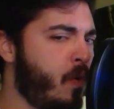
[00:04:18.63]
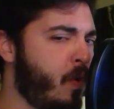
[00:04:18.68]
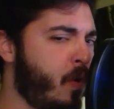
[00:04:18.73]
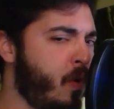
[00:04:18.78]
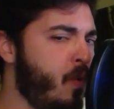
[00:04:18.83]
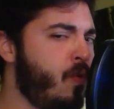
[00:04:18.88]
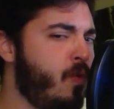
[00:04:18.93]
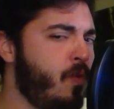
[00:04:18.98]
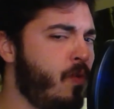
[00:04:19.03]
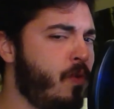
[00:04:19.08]

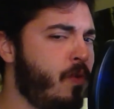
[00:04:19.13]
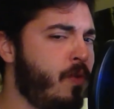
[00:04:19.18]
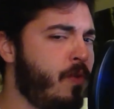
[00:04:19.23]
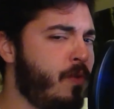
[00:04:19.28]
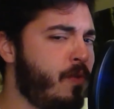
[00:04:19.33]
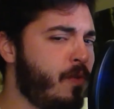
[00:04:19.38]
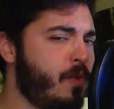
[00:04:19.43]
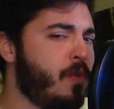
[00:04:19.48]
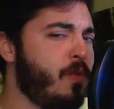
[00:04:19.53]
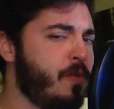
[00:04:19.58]

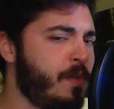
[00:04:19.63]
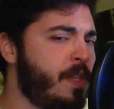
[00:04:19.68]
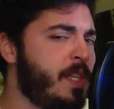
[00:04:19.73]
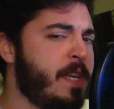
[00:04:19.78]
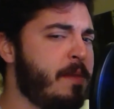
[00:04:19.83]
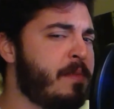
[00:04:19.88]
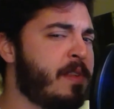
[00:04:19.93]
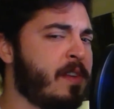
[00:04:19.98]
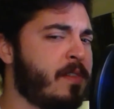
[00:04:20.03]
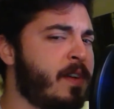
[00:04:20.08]
Kuhn
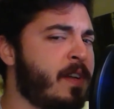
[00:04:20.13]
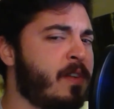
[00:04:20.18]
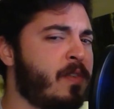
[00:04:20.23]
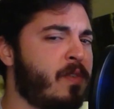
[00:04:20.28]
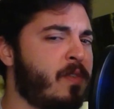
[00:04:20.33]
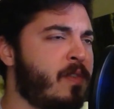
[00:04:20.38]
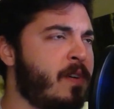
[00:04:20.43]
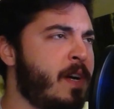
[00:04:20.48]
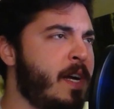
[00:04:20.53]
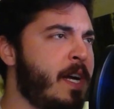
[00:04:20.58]
seems a
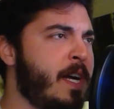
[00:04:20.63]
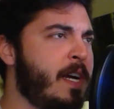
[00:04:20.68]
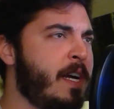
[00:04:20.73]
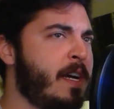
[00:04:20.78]
little